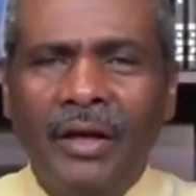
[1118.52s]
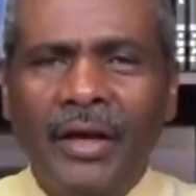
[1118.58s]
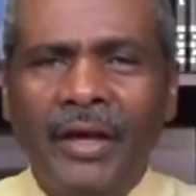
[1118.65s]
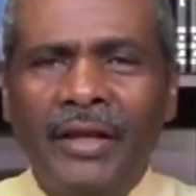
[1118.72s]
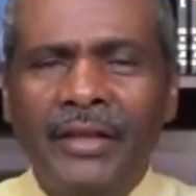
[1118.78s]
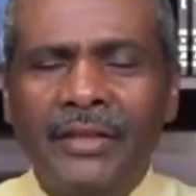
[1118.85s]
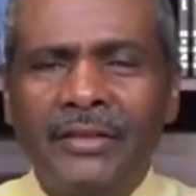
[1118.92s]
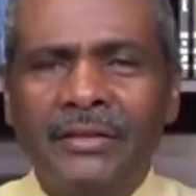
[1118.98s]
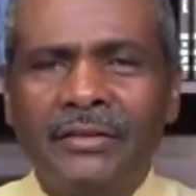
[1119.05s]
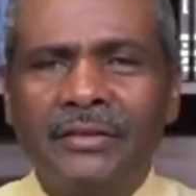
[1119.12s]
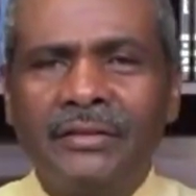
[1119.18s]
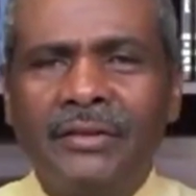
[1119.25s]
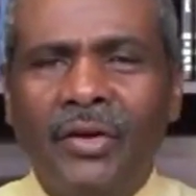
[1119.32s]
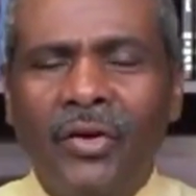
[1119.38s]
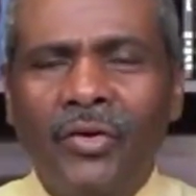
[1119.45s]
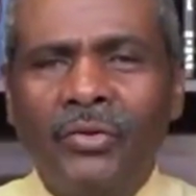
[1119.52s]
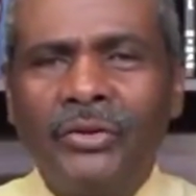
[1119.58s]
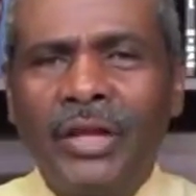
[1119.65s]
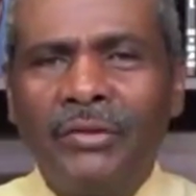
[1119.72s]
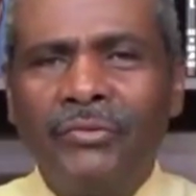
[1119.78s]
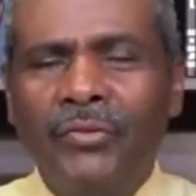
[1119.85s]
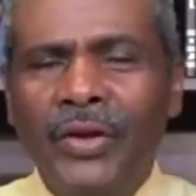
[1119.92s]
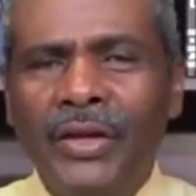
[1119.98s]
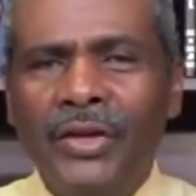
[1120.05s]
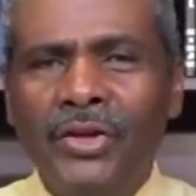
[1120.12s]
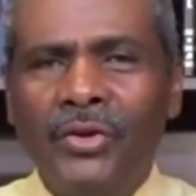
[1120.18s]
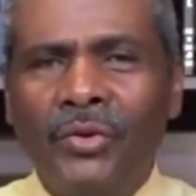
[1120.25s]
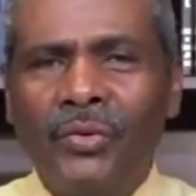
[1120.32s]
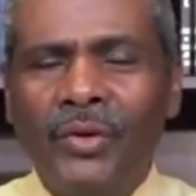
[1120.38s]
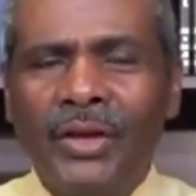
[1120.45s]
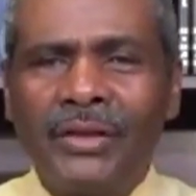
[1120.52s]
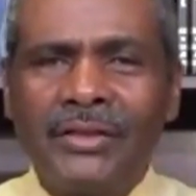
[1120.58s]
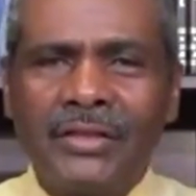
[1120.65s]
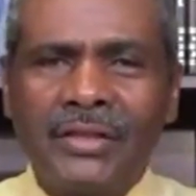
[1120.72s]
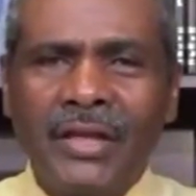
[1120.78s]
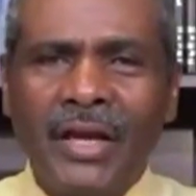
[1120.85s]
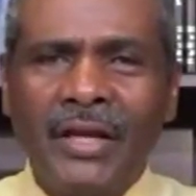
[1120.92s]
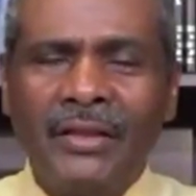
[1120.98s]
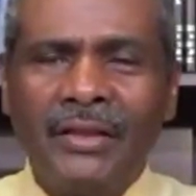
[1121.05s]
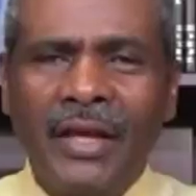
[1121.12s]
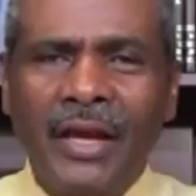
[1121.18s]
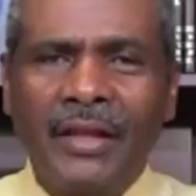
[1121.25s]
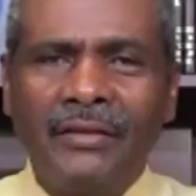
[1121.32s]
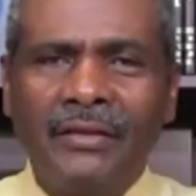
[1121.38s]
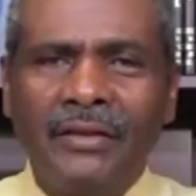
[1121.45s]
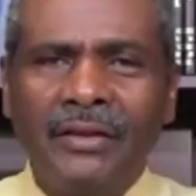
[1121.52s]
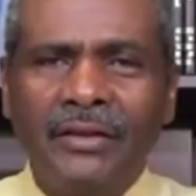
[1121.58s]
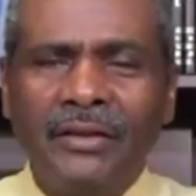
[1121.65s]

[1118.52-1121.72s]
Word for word: And it on that video, it said that